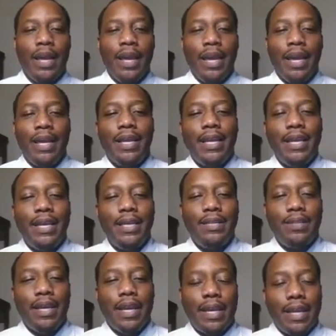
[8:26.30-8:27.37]

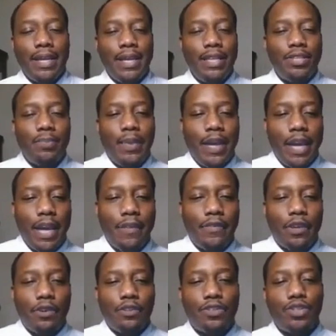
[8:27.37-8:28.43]
It can lead to
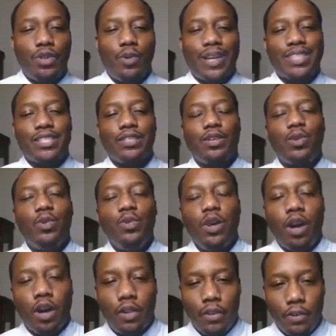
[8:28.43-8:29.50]
behaviors to exclude
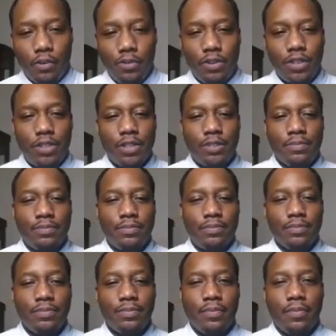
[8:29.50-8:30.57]
others,
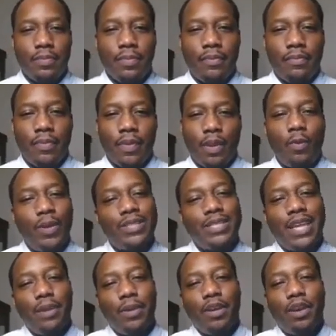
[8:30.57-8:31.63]
which
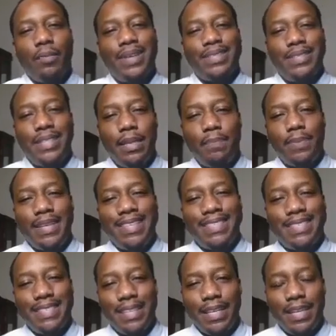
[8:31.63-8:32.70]
can become a deeply
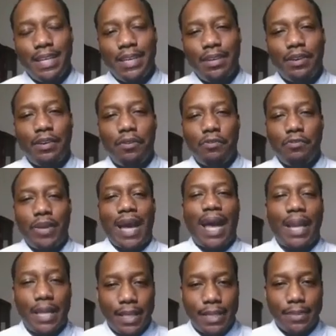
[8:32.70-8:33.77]
seated
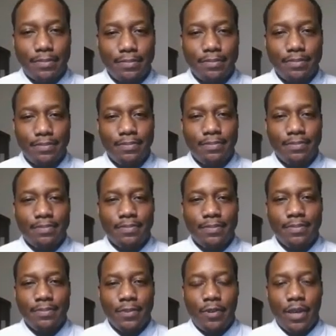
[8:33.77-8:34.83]
reality,
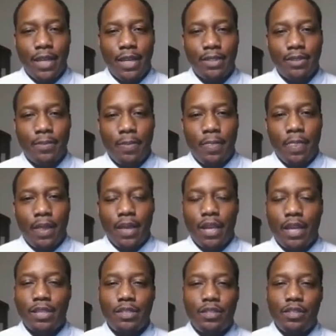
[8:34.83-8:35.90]
right?
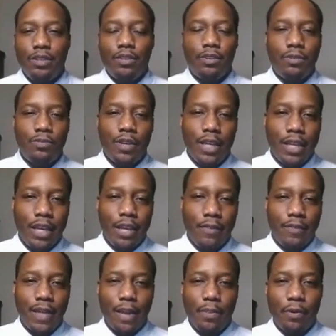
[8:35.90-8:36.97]
Because you don't really care for
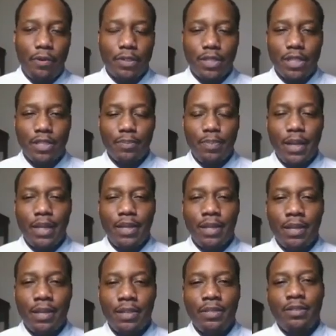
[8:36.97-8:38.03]
that person's
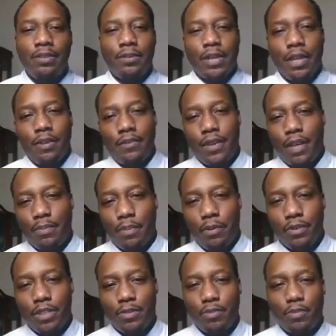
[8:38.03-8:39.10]
opinion, you don't care for that
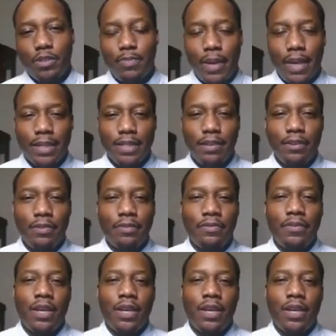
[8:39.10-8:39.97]
person's perspective.